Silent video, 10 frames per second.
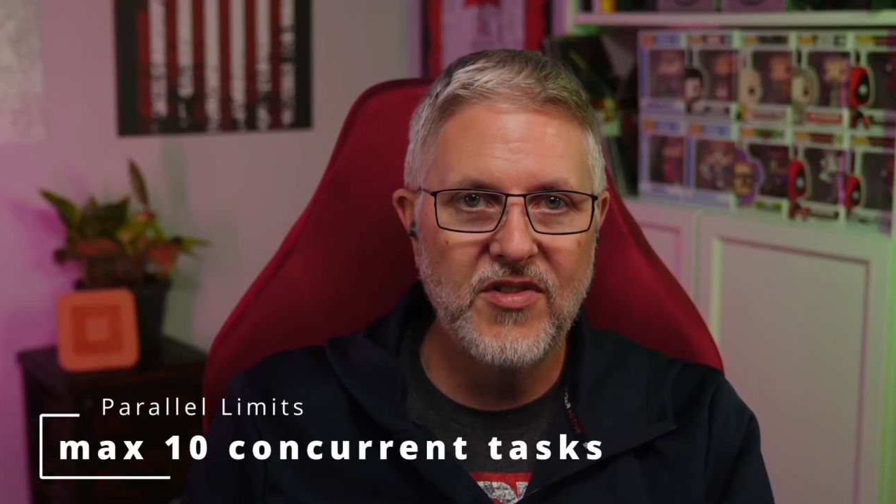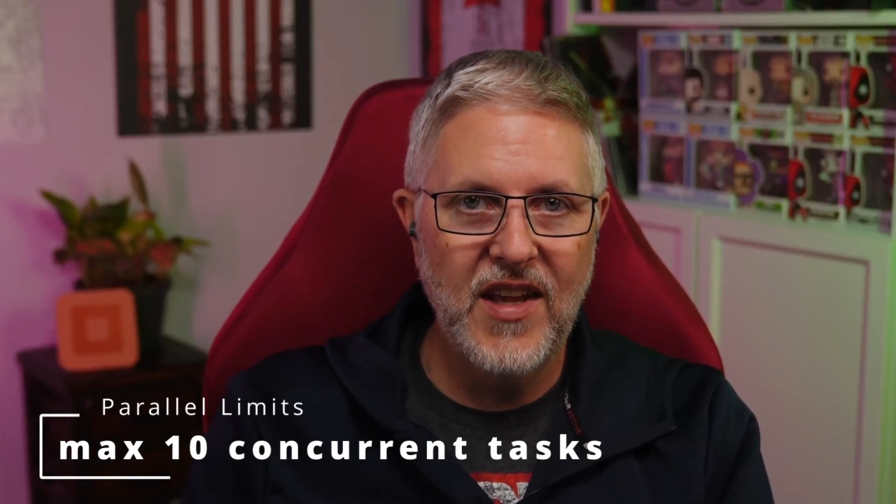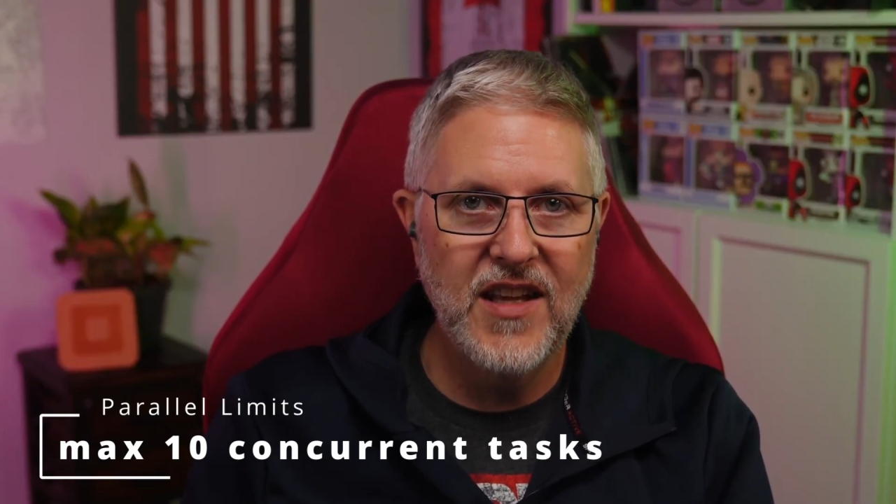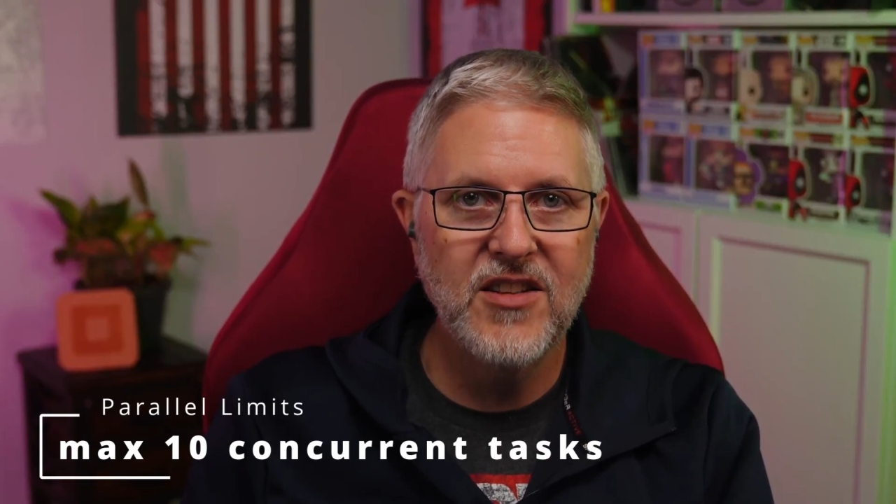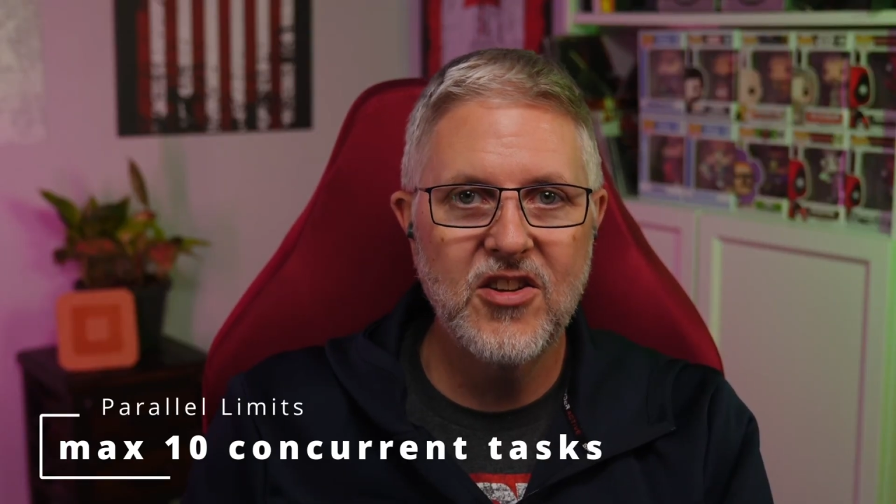
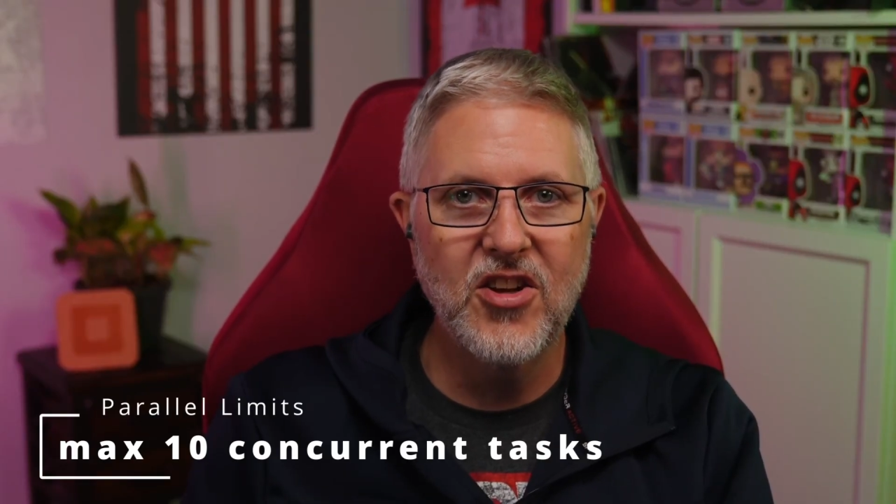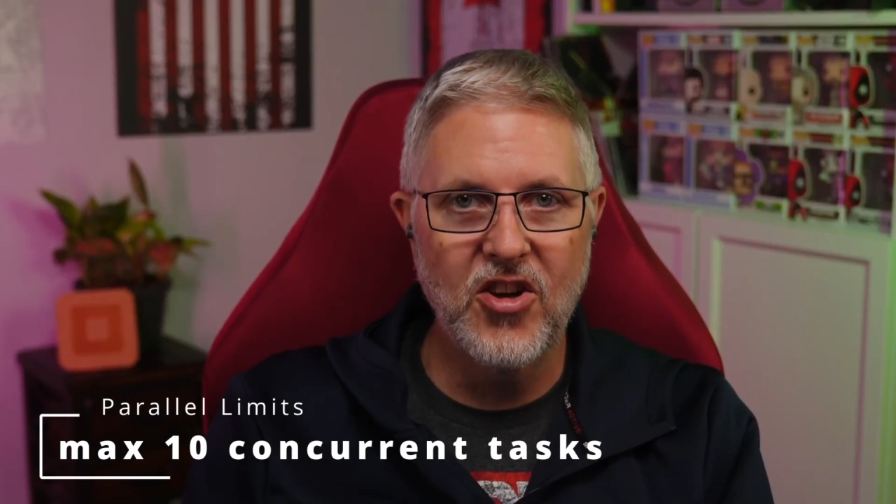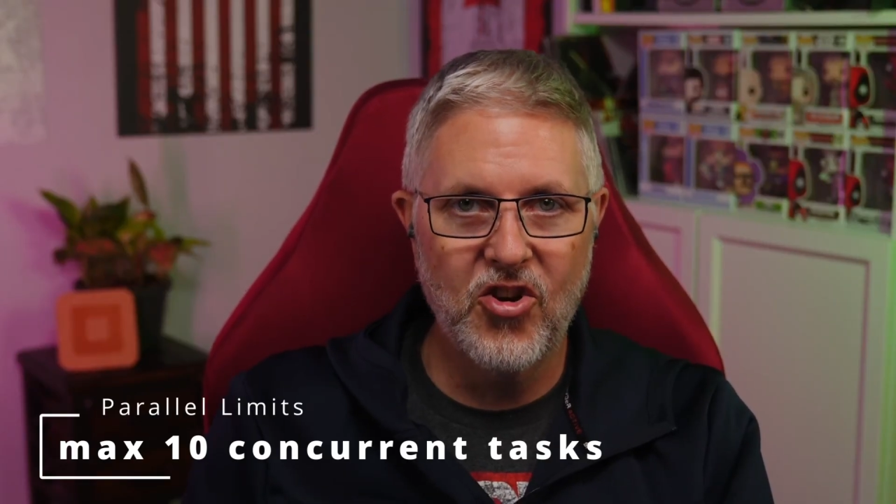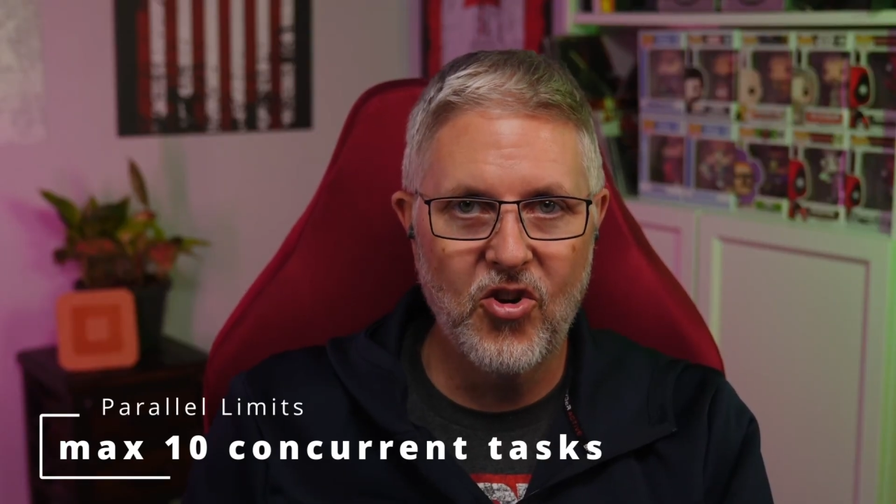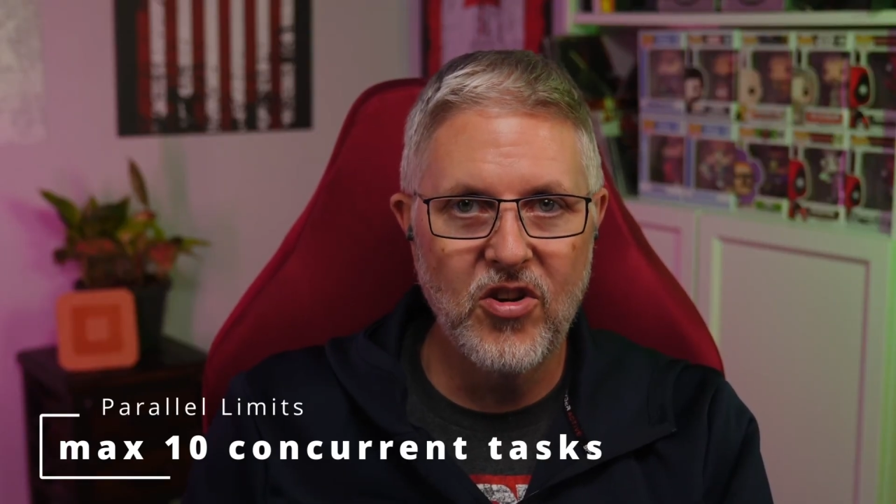10
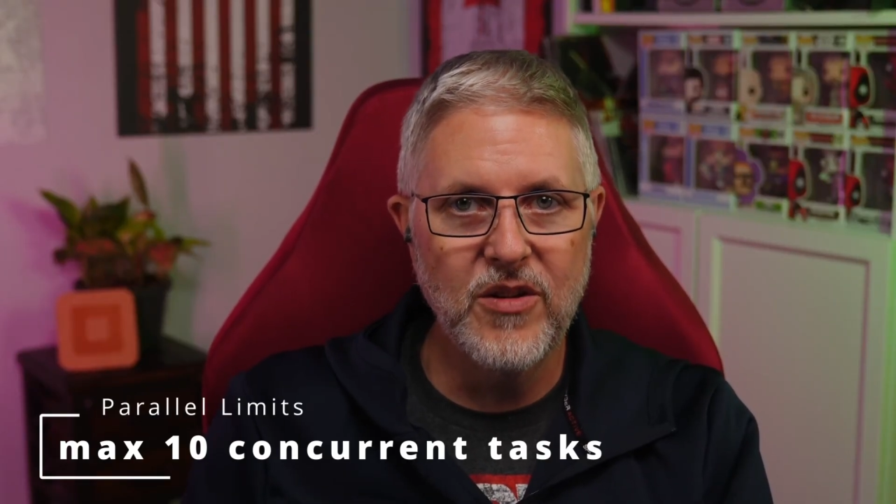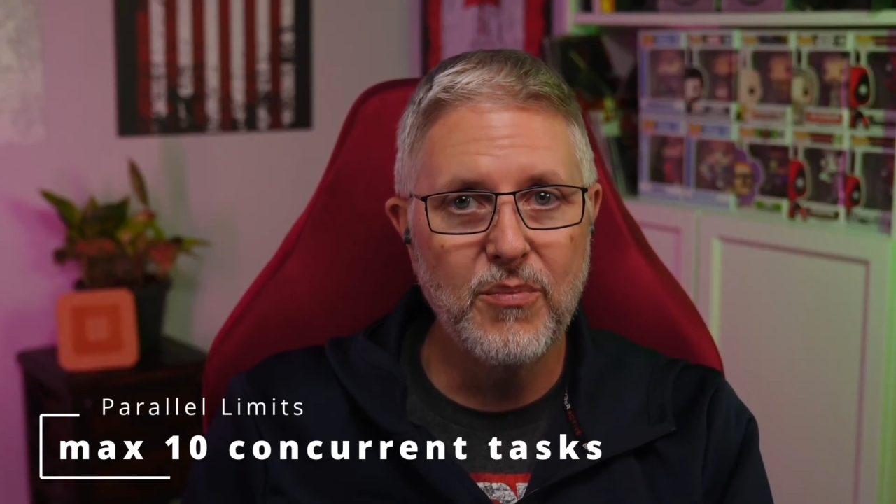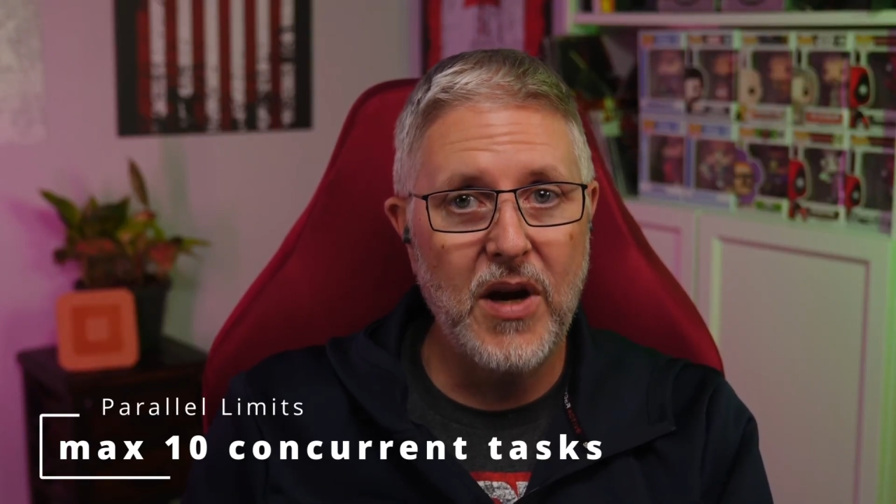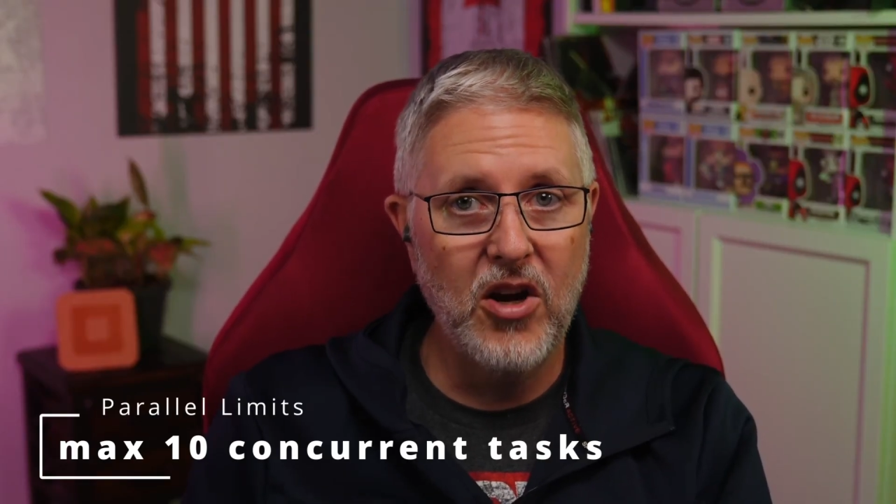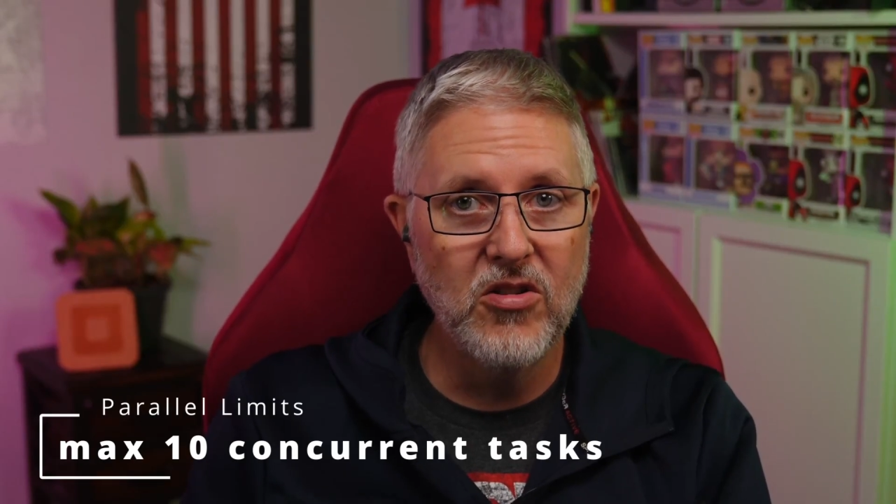concurrent
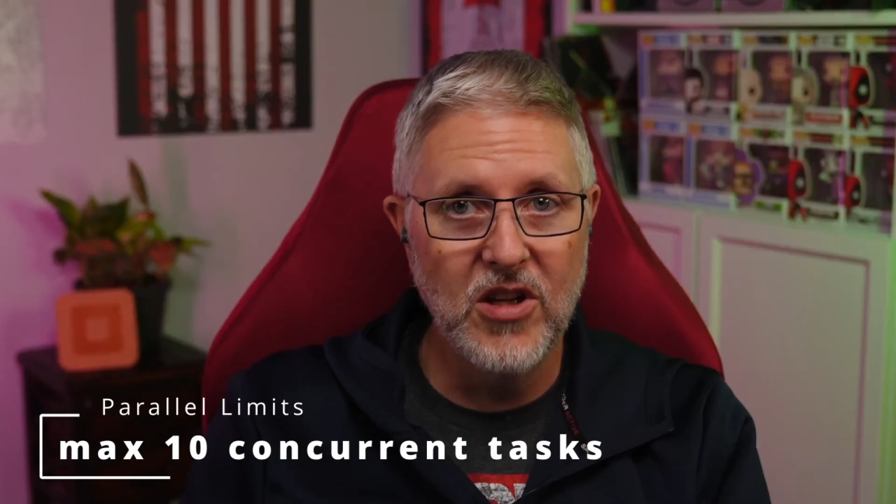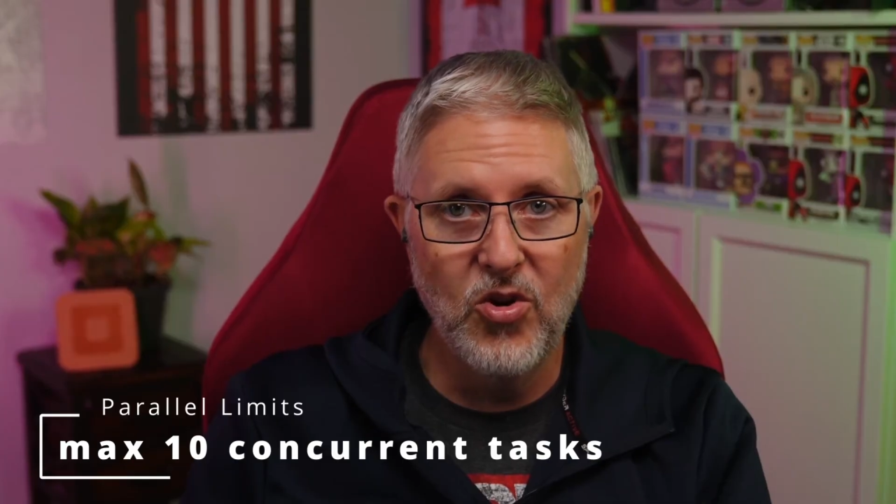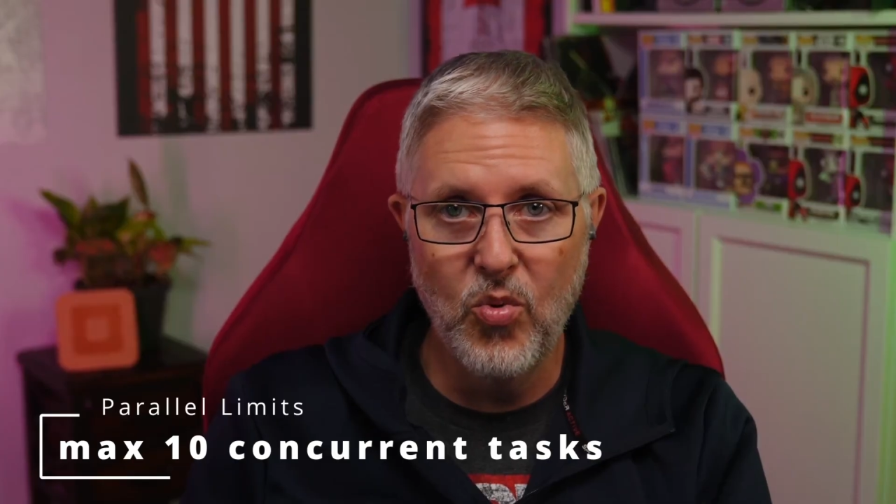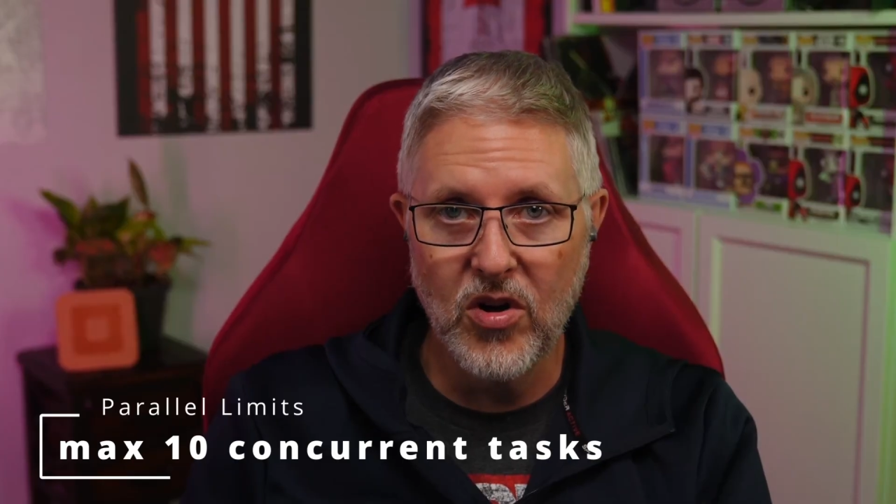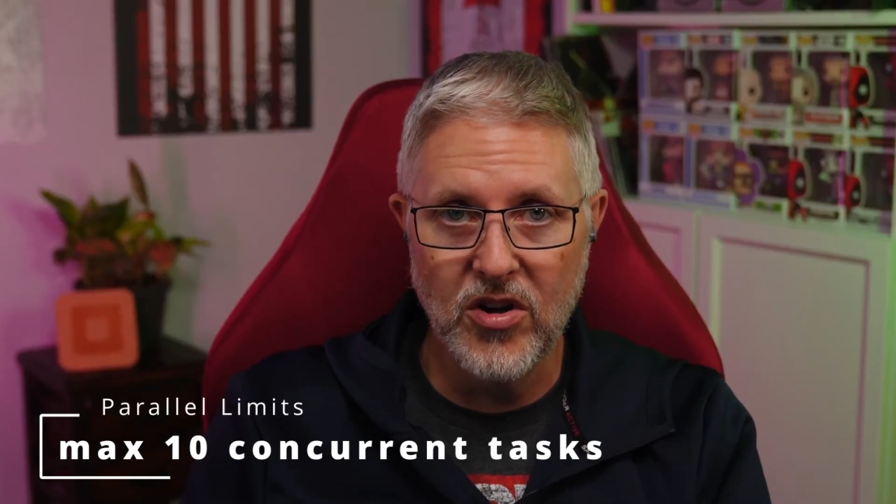parallel
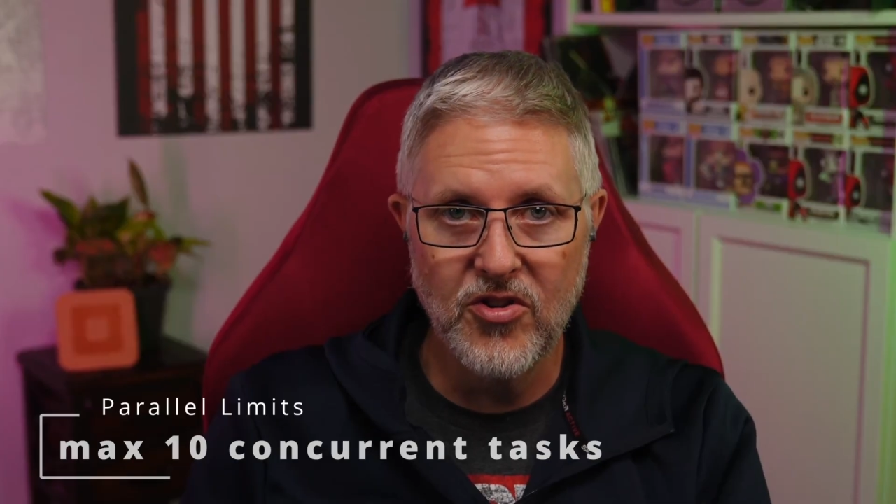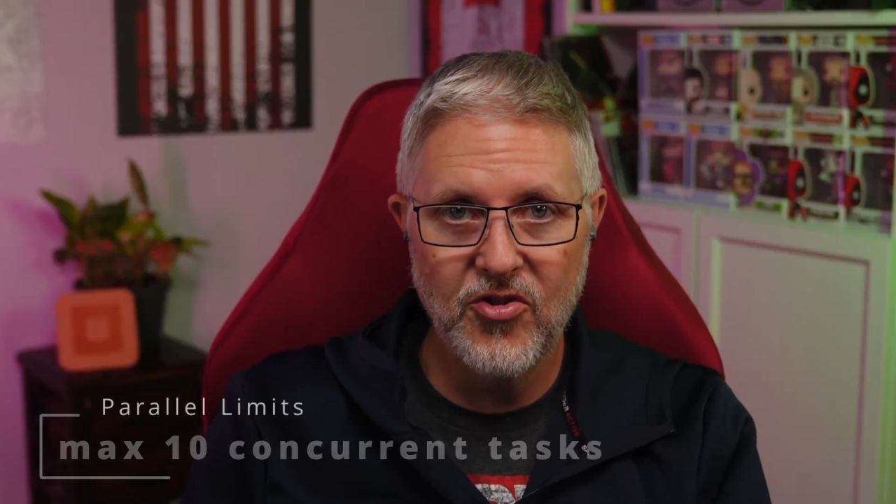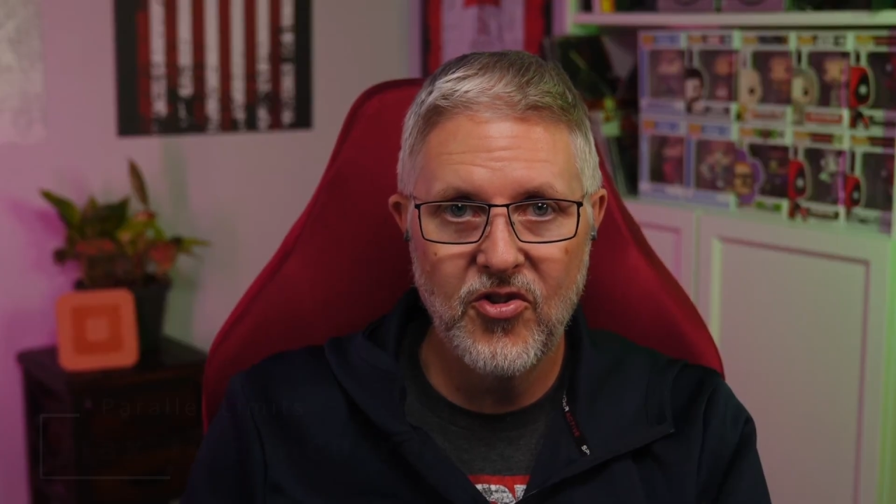workers.